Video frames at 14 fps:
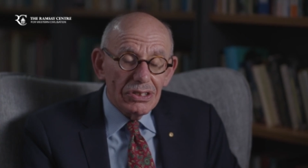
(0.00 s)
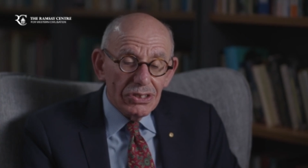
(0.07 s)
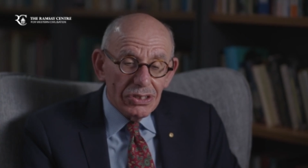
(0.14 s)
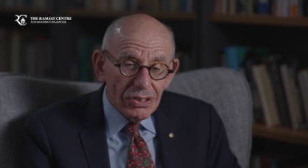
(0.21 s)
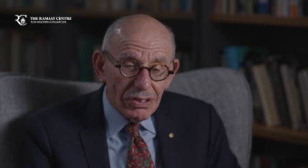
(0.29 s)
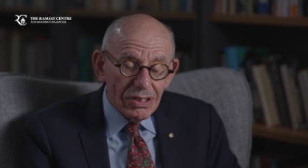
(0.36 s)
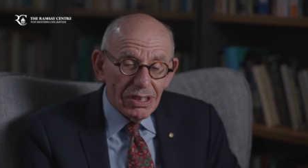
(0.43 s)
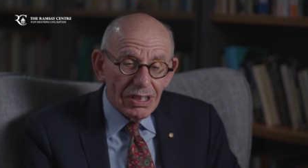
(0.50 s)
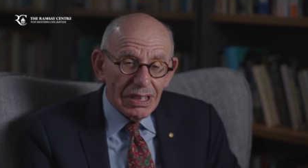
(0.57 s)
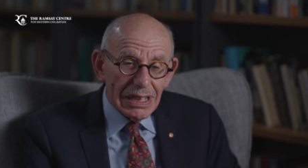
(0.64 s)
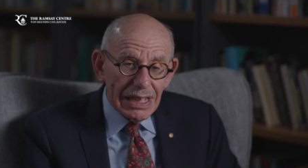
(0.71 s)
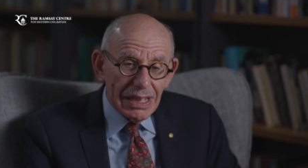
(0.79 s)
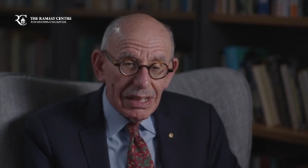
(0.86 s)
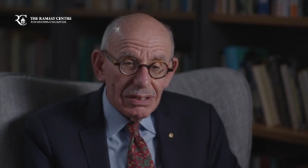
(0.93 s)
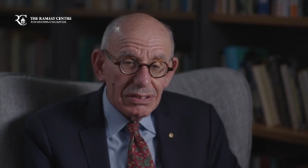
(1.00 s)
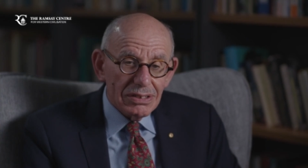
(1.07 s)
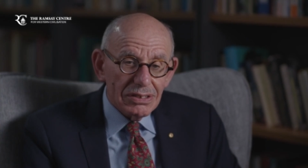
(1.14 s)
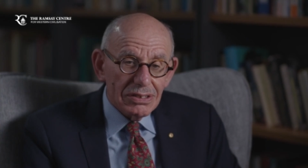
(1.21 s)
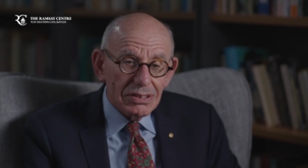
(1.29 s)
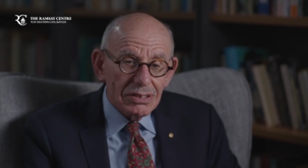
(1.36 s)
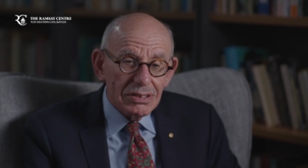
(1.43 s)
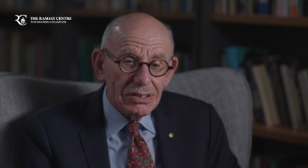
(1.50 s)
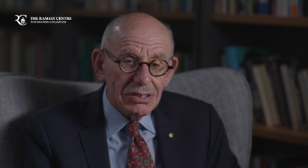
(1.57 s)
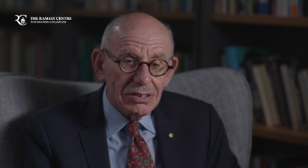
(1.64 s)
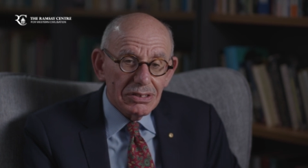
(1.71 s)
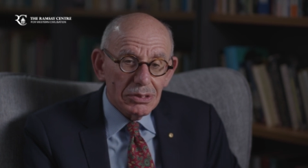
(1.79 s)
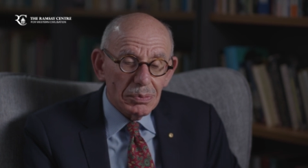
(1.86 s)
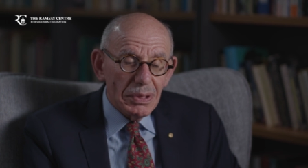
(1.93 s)
should allow
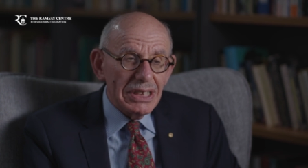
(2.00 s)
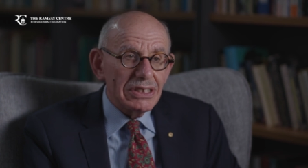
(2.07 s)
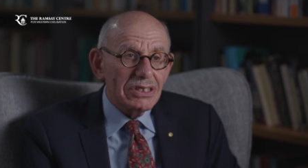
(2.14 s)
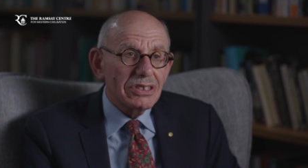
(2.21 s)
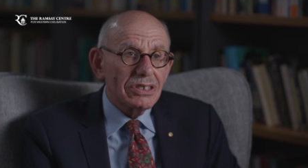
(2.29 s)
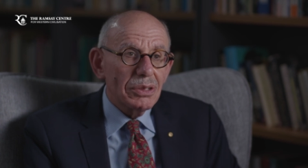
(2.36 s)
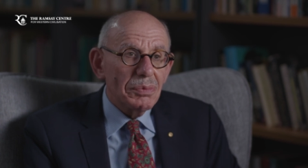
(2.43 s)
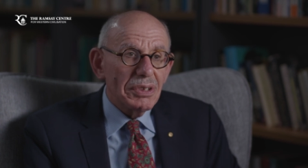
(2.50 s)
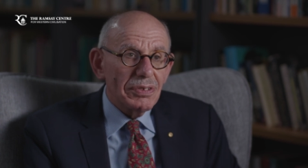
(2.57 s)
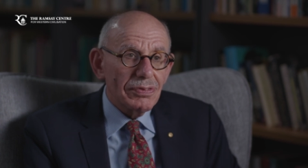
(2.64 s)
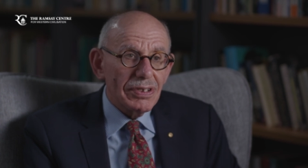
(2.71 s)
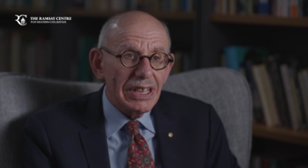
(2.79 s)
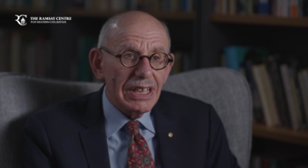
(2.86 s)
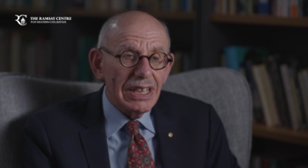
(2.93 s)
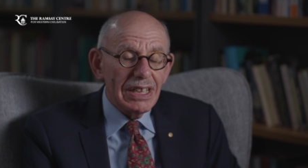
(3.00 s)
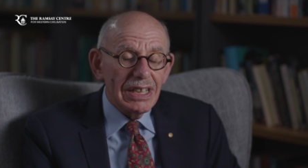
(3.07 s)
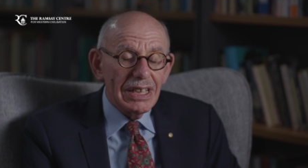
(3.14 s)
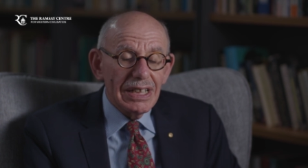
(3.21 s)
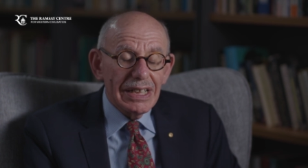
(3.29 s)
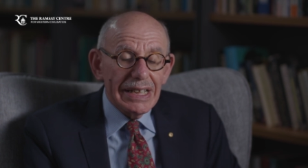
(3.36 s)
speech to be free,